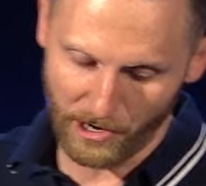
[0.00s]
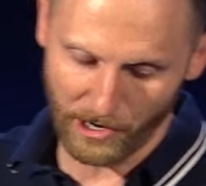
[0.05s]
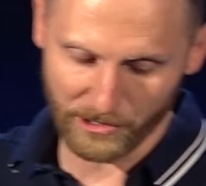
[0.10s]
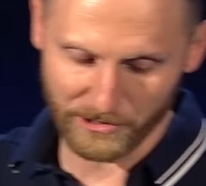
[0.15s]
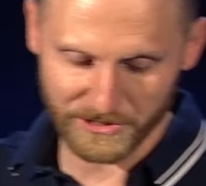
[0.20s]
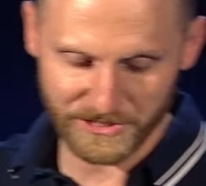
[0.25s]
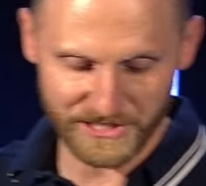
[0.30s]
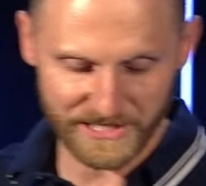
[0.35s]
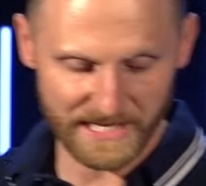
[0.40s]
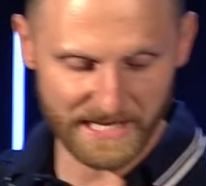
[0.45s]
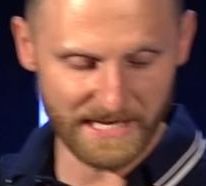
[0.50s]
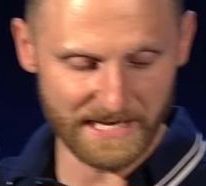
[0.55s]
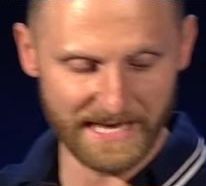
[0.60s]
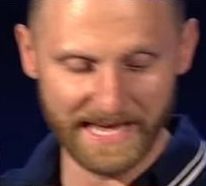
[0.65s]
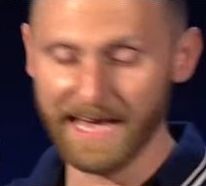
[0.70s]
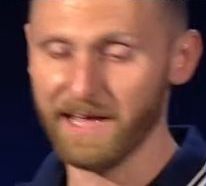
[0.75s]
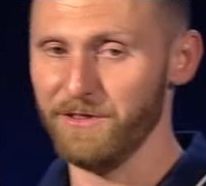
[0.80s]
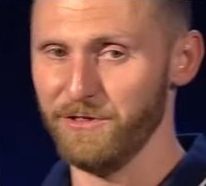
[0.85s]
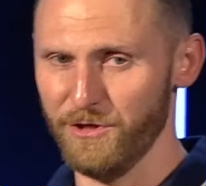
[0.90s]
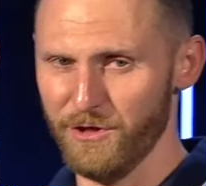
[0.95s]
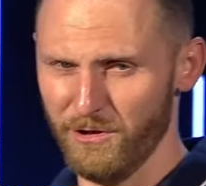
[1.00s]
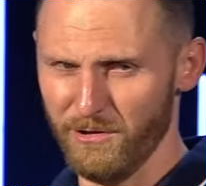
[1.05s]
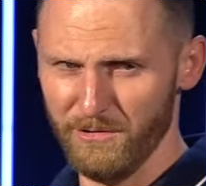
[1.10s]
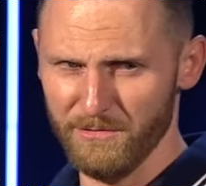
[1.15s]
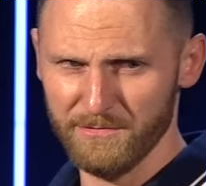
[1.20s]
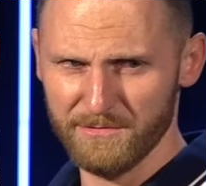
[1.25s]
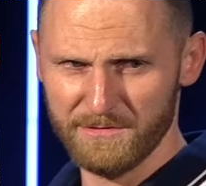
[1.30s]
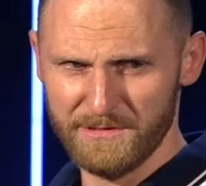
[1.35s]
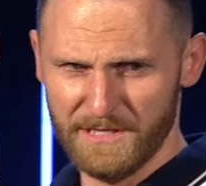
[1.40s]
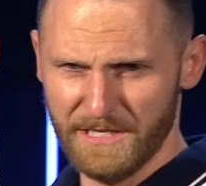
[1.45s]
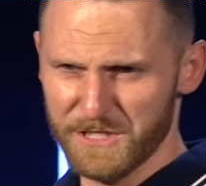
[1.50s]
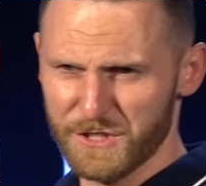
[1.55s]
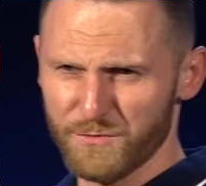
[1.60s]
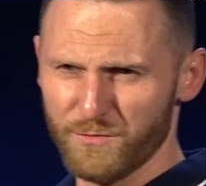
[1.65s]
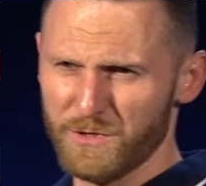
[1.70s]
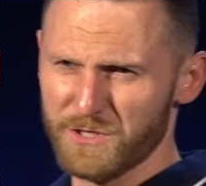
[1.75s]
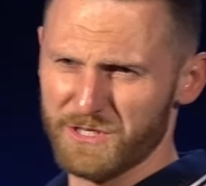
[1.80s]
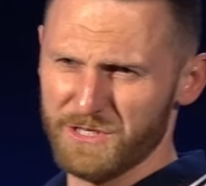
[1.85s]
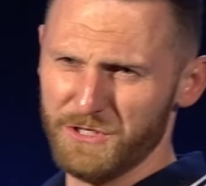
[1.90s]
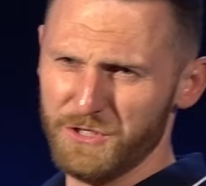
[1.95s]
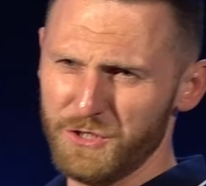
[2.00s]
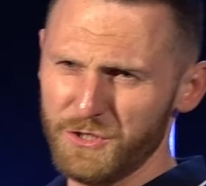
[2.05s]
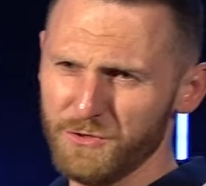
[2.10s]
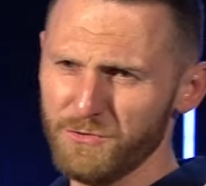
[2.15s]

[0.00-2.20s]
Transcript: R.T. Kendall. This was in